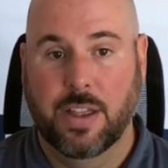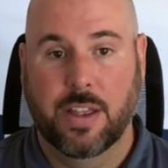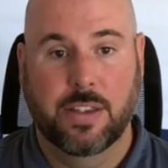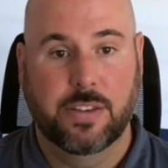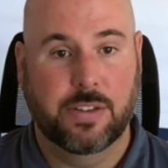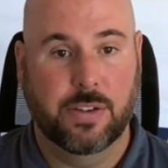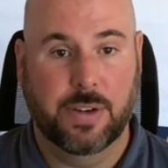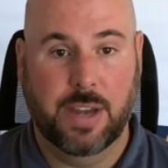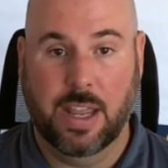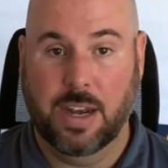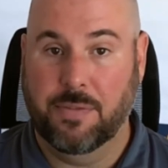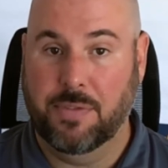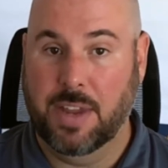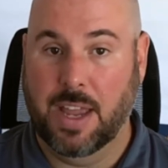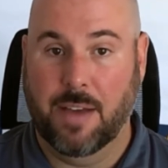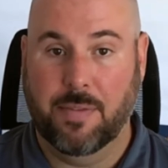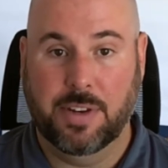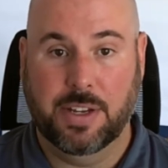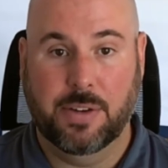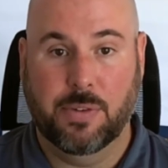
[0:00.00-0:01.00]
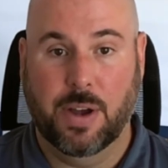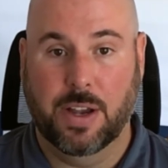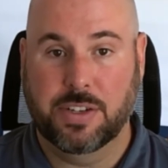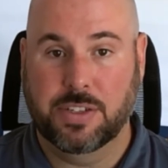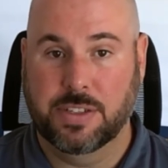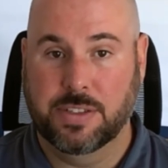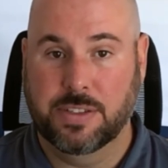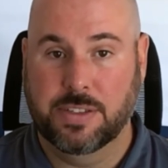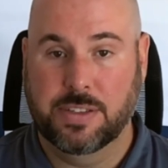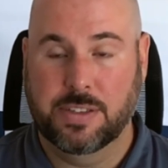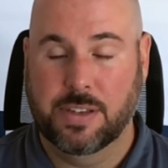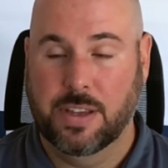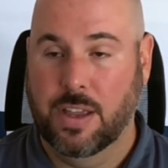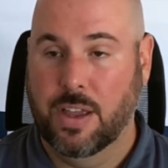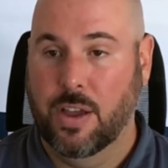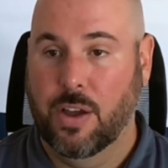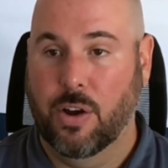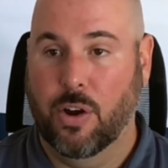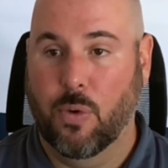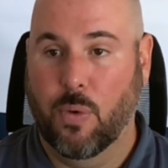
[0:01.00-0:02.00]
So again, if you have any questions
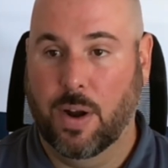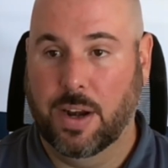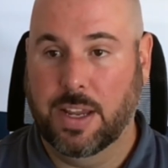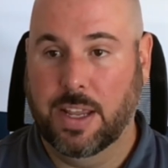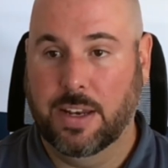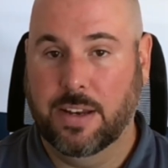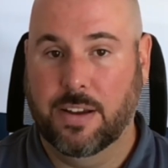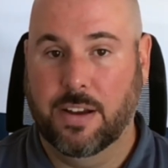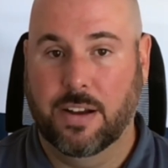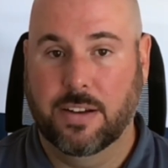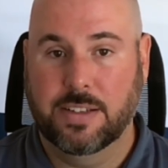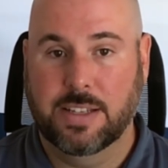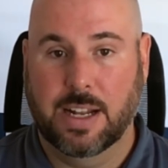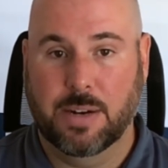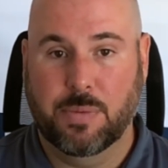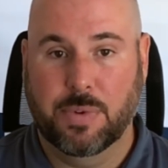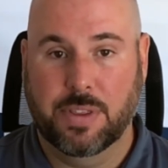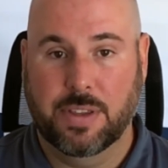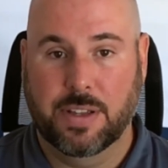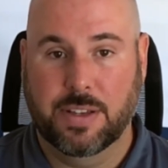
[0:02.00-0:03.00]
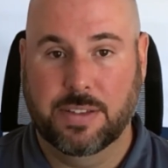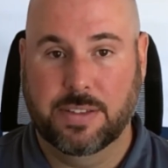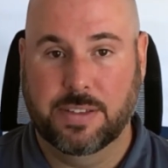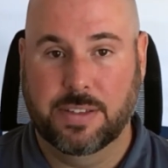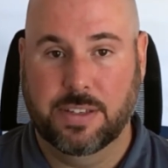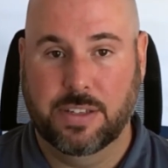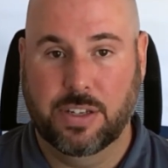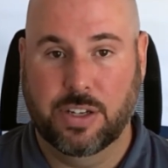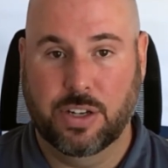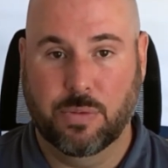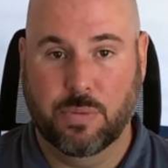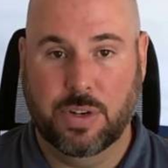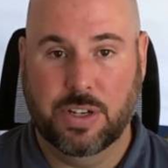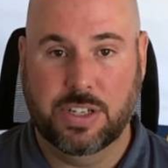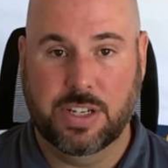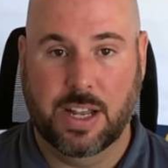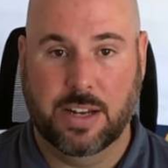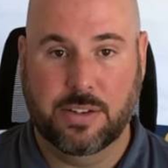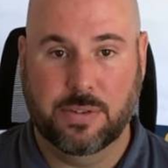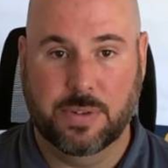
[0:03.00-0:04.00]
or want to get in contact with us, you can
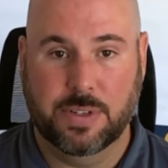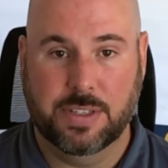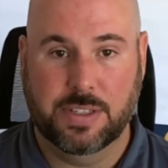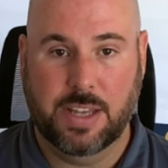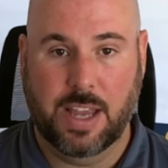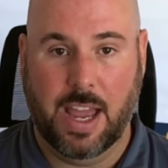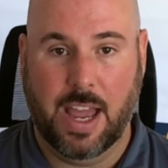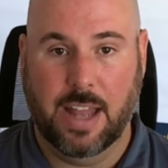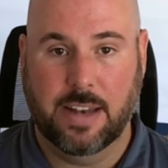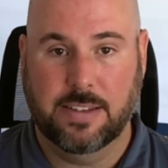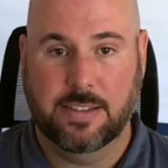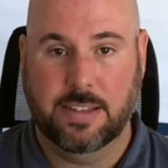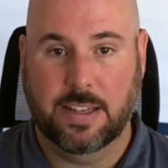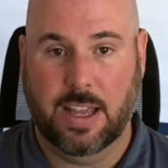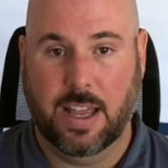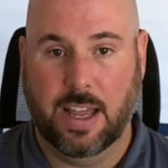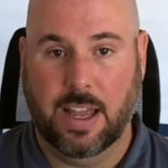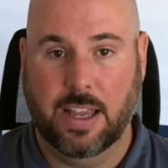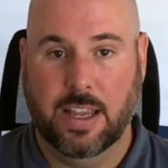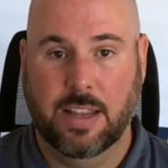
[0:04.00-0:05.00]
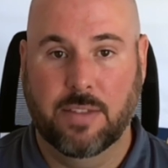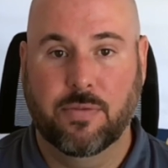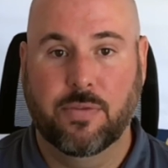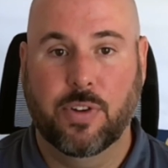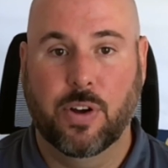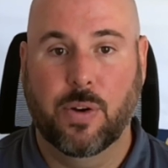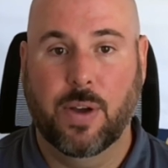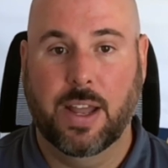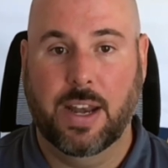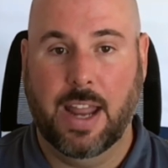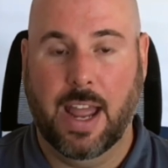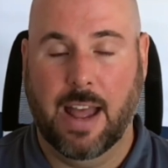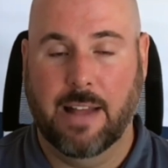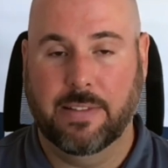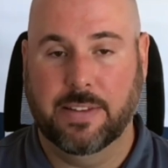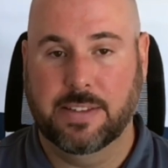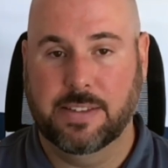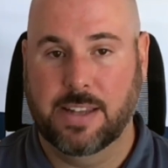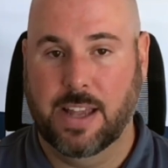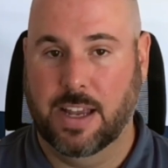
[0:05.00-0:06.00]
reach out to us at
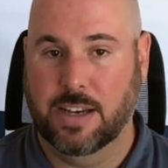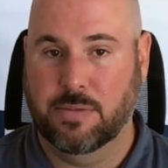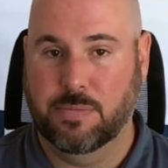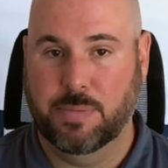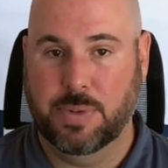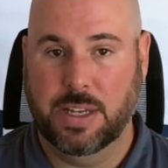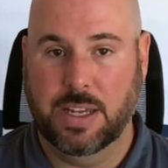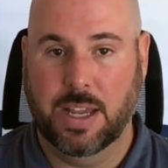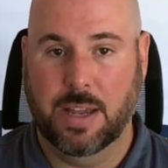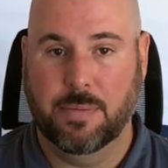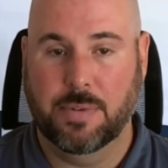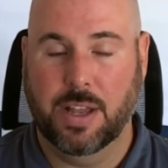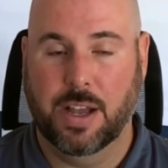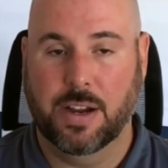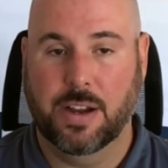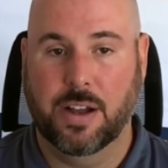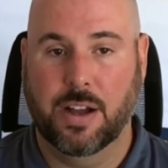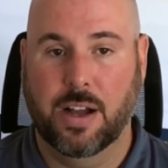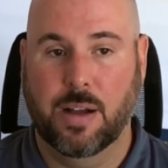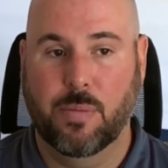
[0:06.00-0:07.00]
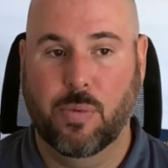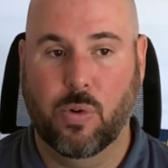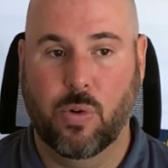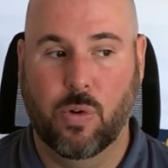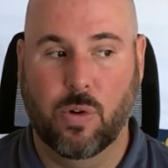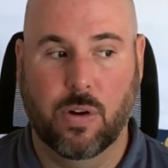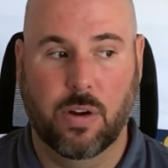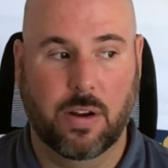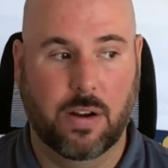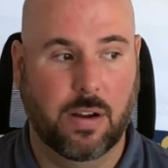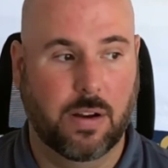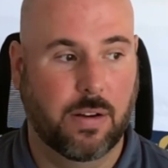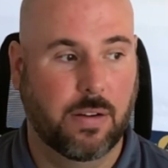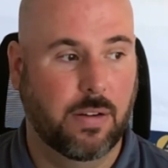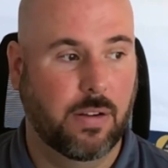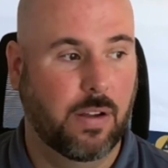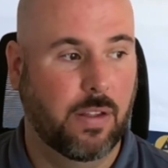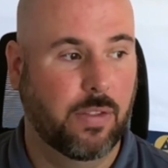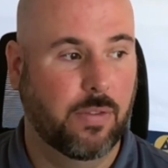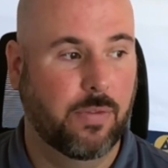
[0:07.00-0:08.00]
info@atlas-pm.com or
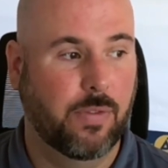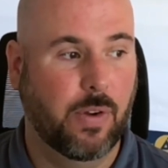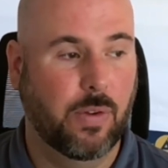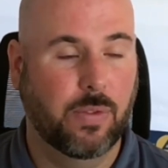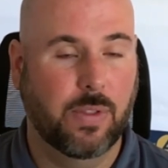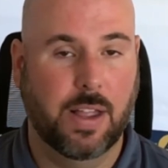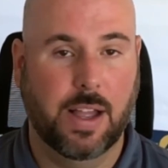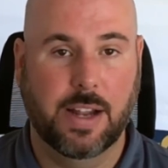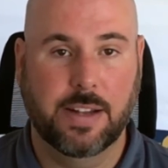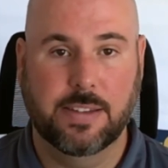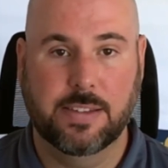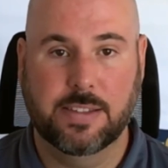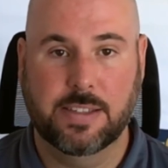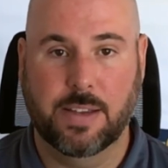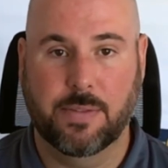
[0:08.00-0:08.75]
on the phone lines